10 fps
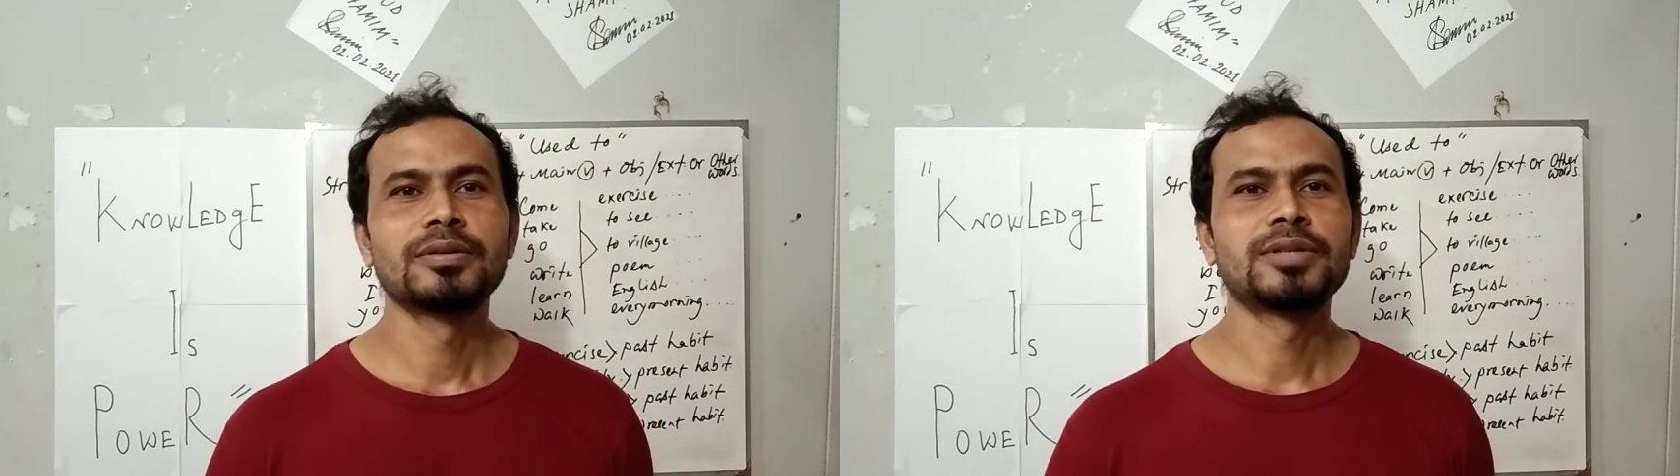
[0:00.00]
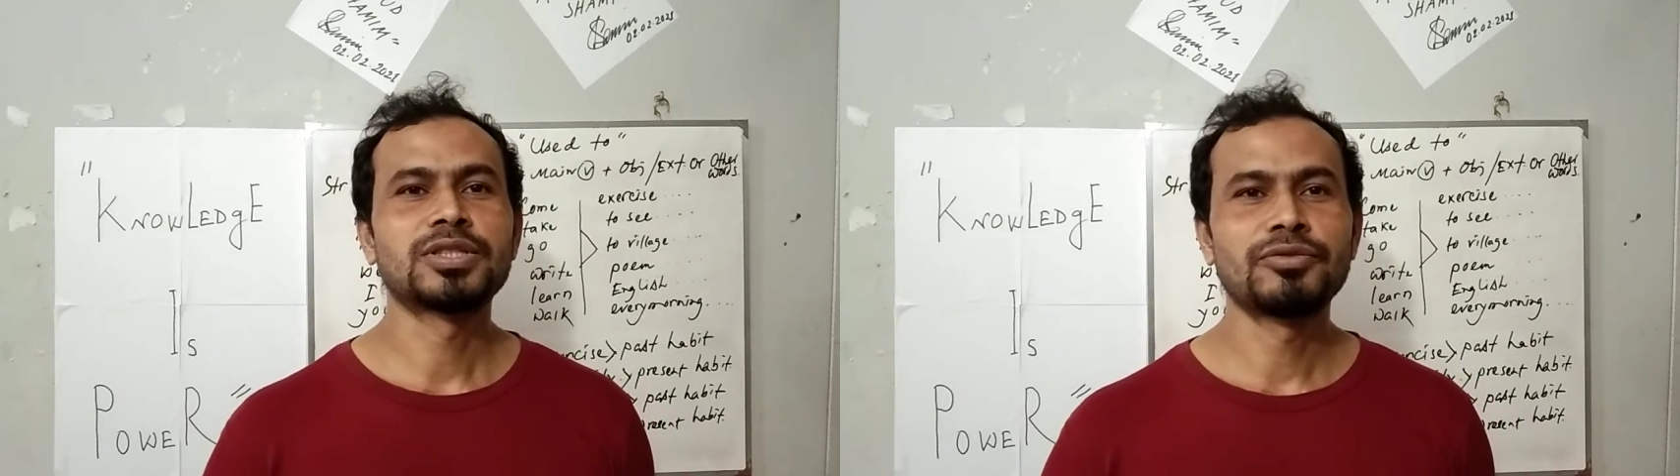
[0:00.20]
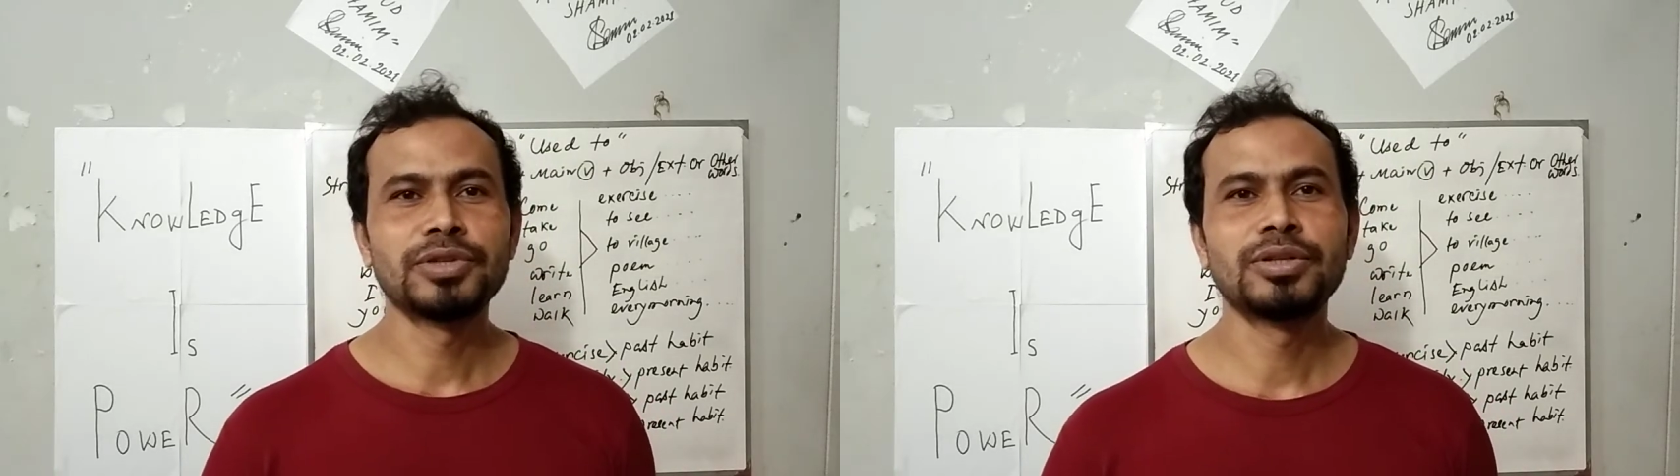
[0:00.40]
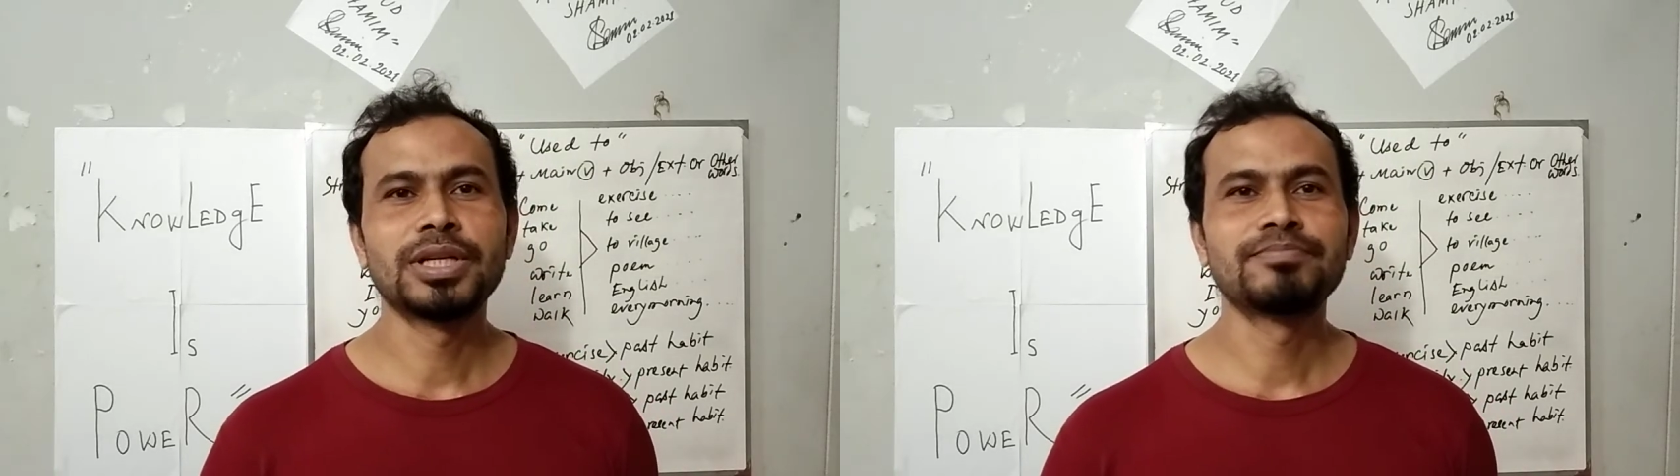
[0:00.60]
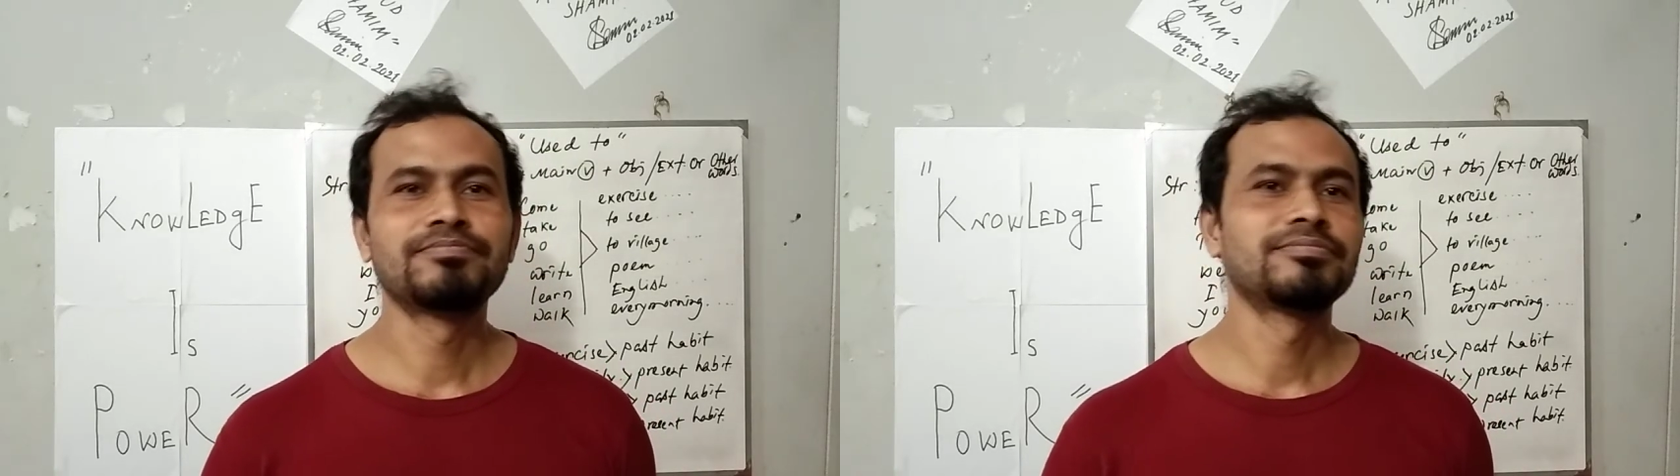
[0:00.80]
that's all for
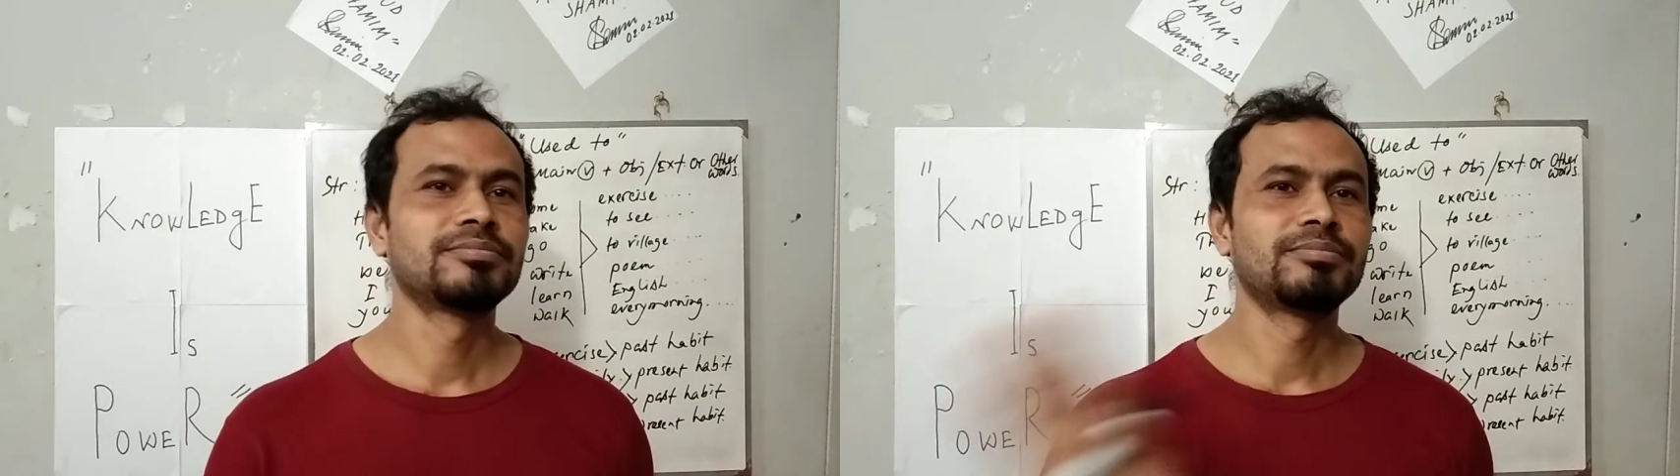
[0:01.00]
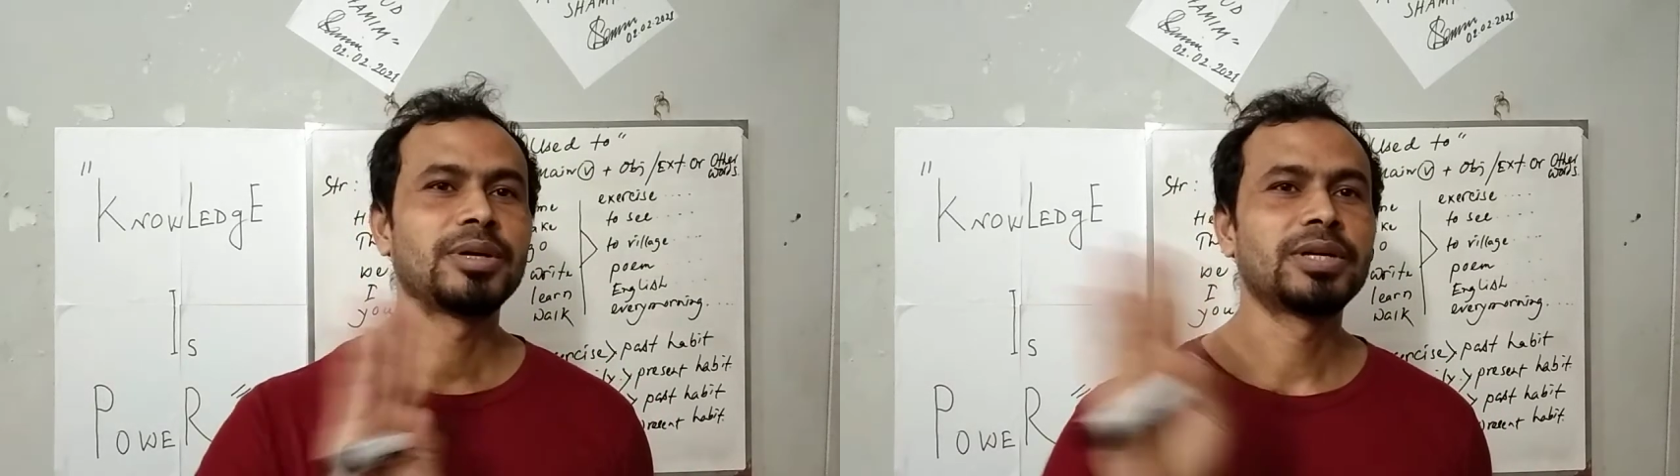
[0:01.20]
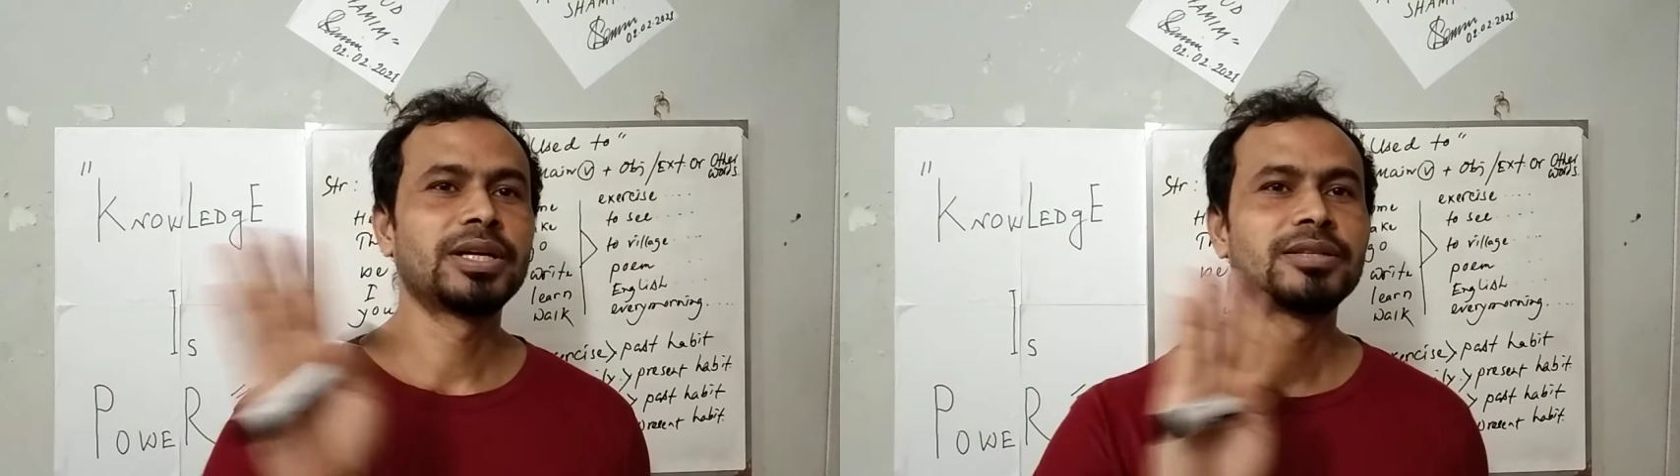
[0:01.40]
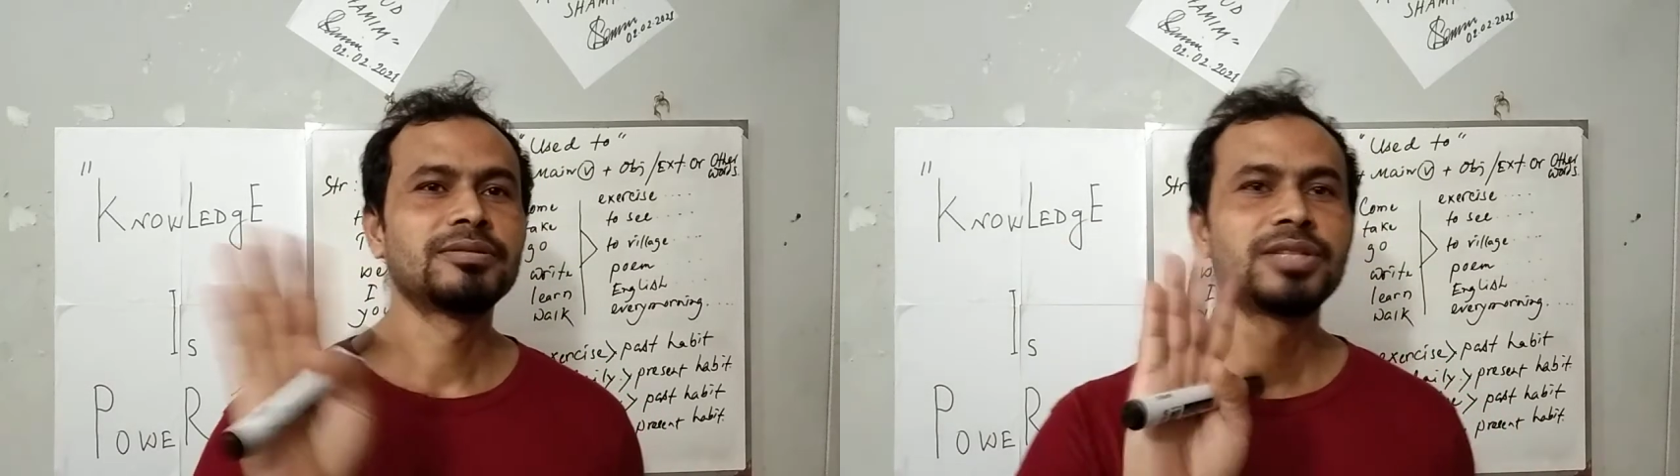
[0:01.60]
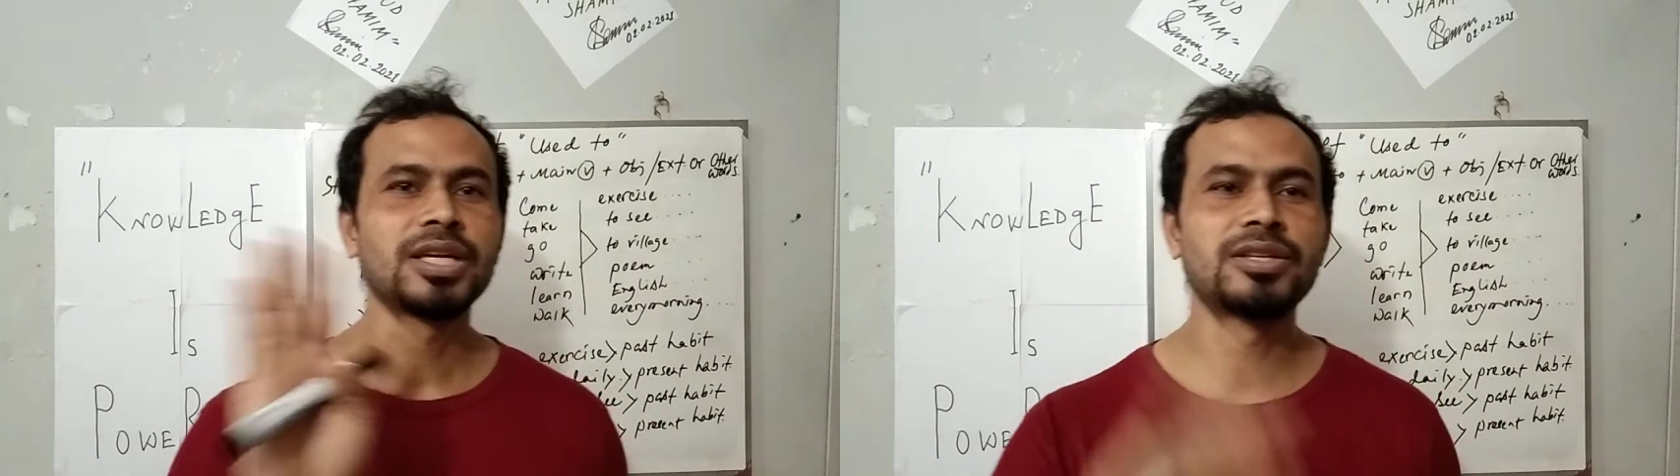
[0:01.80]
today. Bye bye,
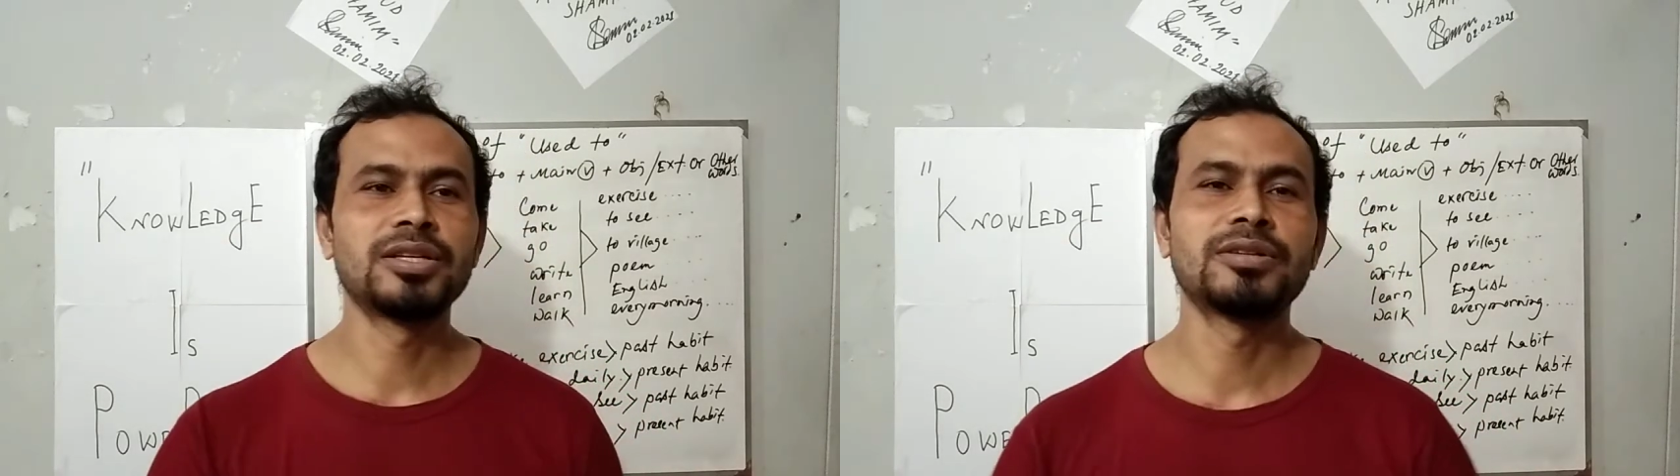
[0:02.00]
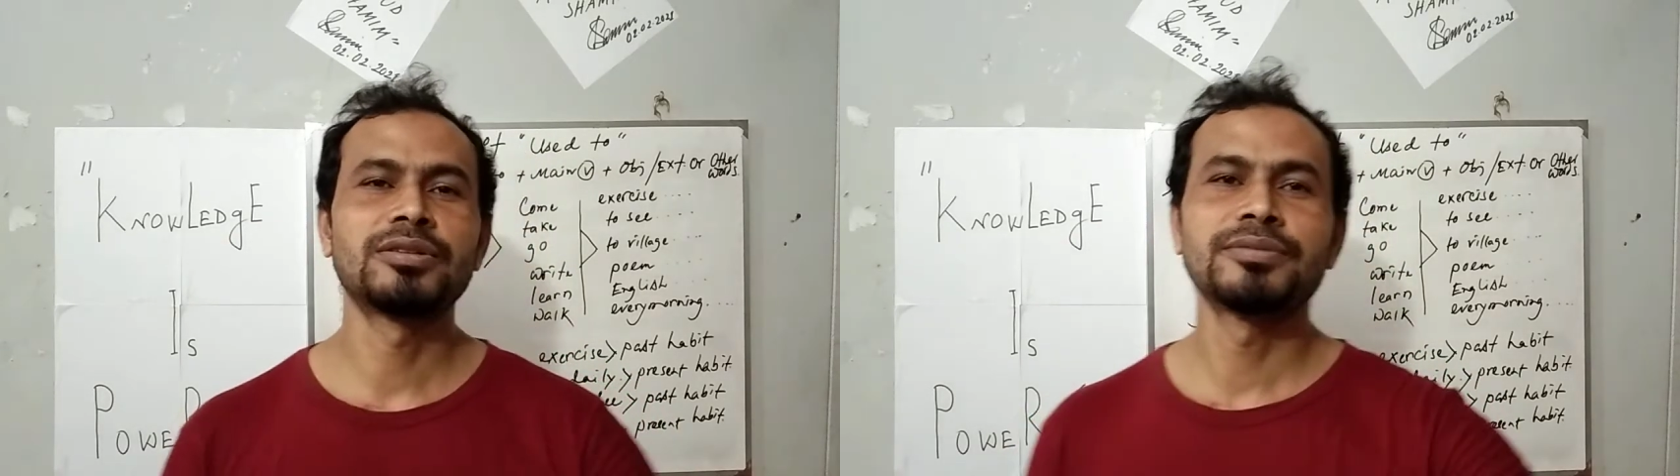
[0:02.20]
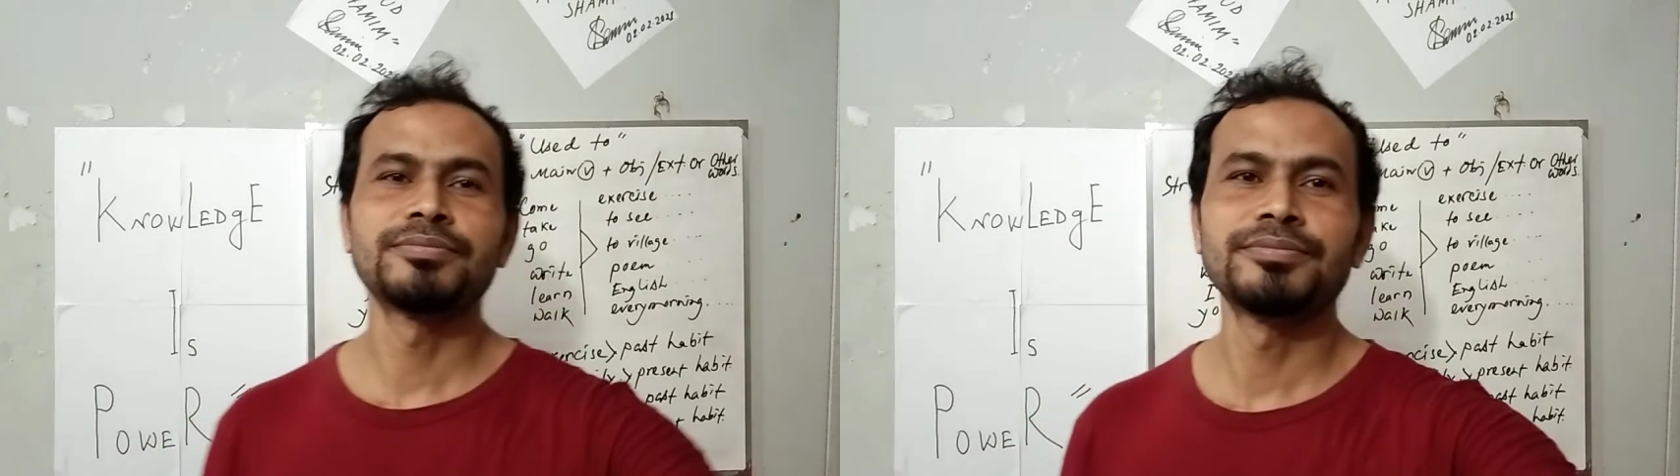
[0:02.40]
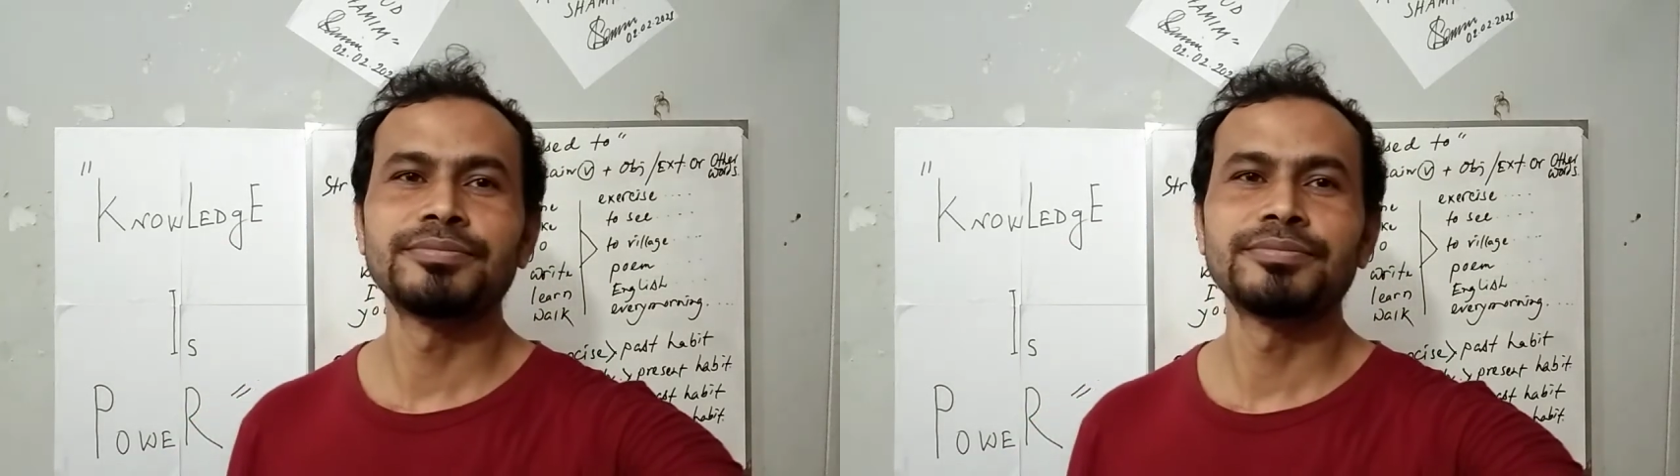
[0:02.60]
take care.